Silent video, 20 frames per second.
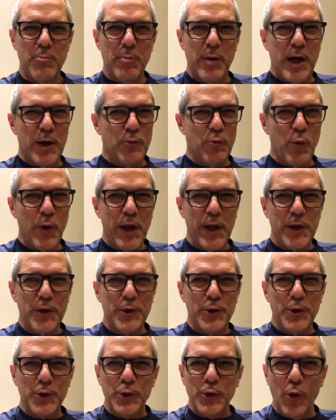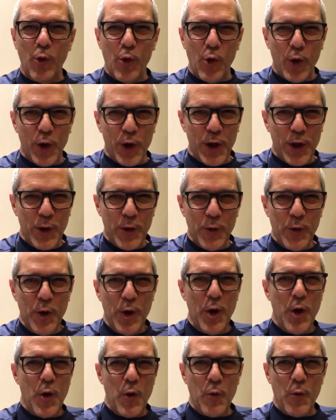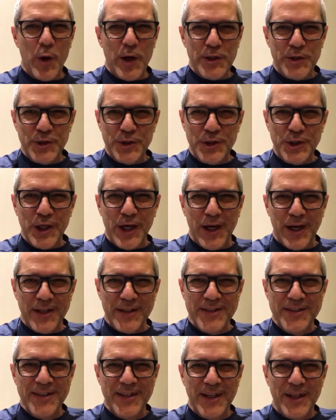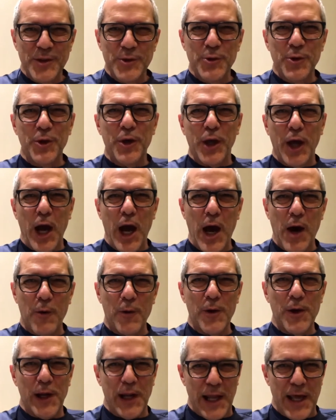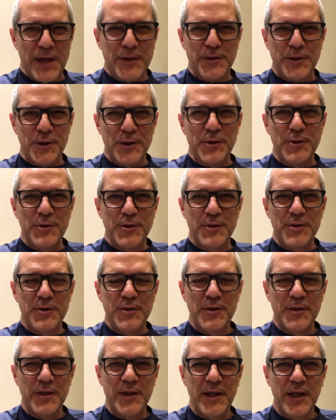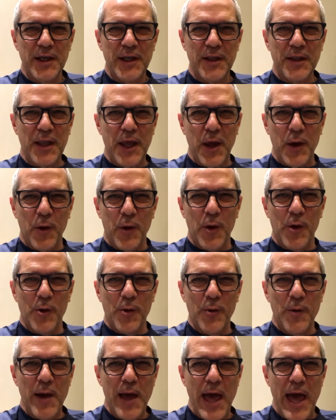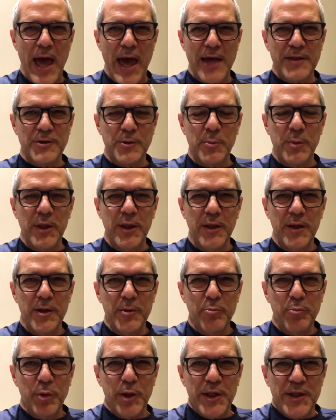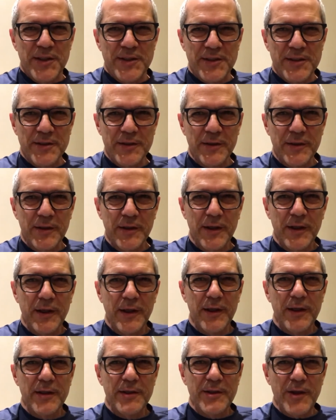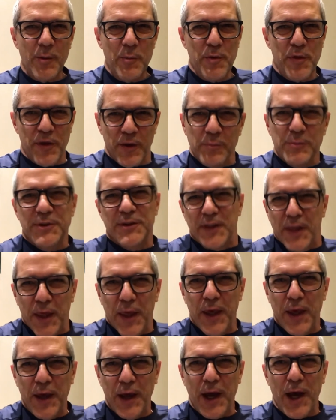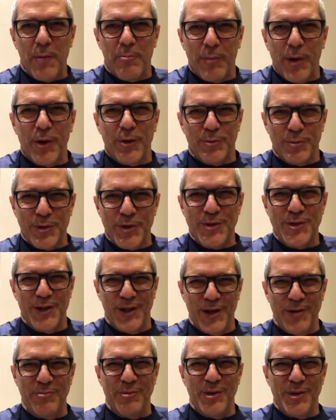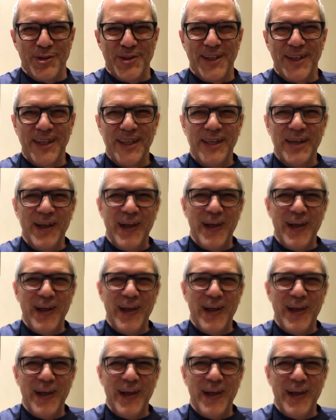But when the door was shut during our lessons, they all asked me, "Please, tell me something about Brazilian music."